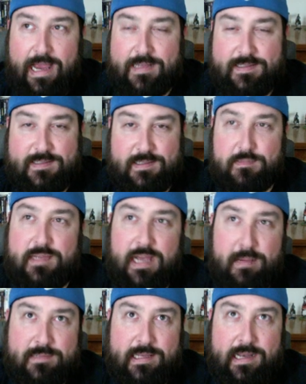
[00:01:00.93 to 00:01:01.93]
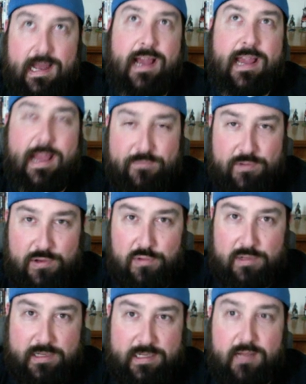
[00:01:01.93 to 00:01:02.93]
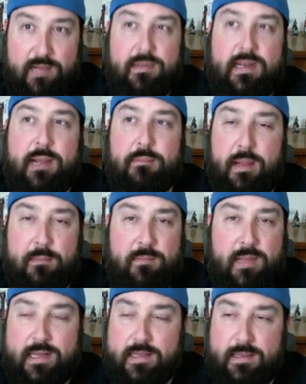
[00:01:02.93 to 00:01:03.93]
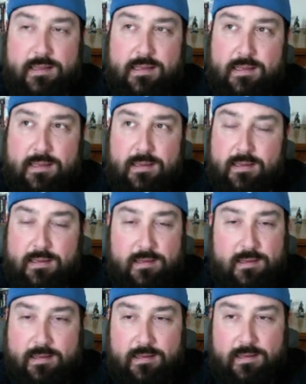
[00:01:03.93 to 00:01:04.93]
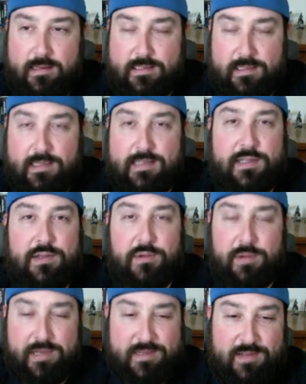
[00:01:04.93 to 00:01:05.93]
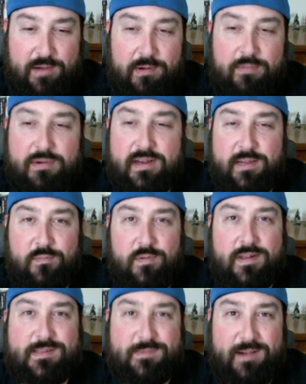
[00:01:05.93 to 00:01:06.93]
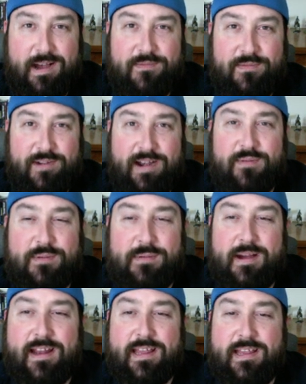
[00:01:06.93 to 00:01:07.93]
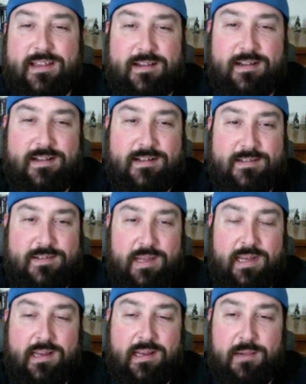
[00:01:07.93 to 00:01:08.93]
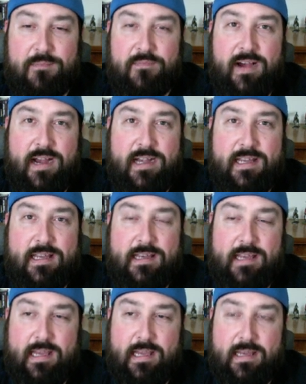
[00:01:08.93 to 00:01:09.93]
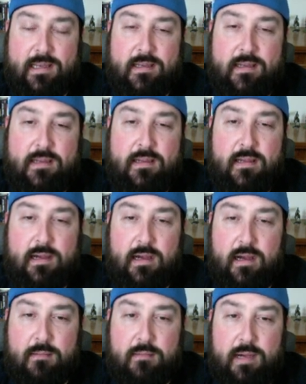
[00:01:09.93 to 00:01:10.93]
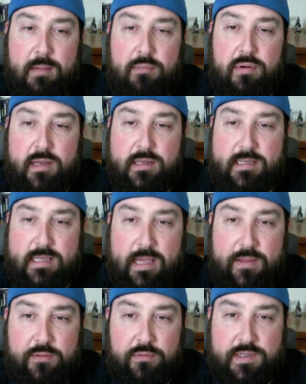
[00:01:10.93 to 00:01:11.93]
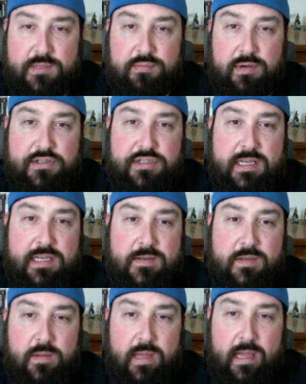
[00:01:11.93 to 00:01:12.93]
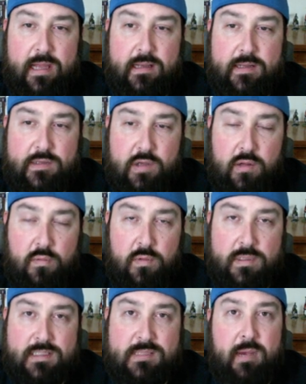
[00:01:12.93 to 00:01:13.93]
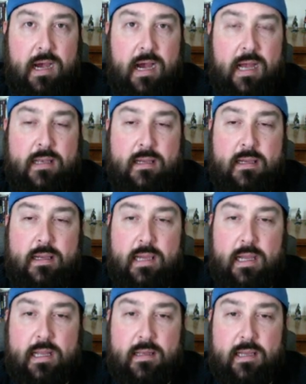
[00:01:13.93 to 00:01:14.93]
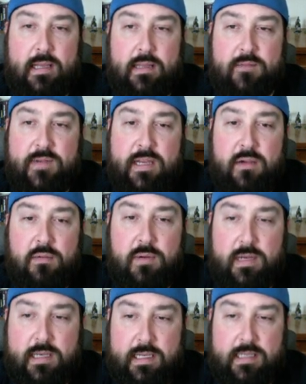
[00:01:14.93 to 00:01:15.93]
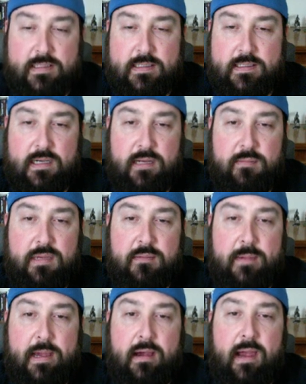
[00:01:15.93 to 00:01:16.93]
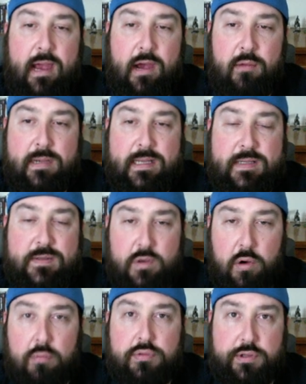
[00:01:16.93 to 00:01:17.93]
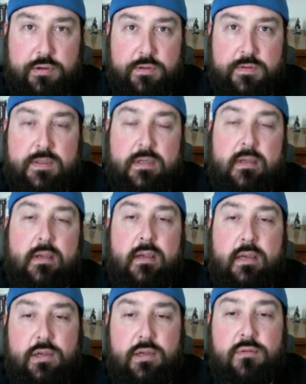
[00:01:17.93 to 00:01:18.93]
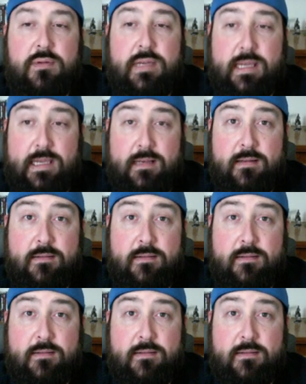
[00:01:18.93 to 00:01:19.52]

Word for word: sometimes, and I have to go look it up. And I'm, I'm like, it's it's annoying. So I want to put it in one spot for everybody, uh, so they can come find it. And um, I put it together on a spreadsheet so that it's all in one spot. And and the video, what it is, it's going to be about how many sculptures you need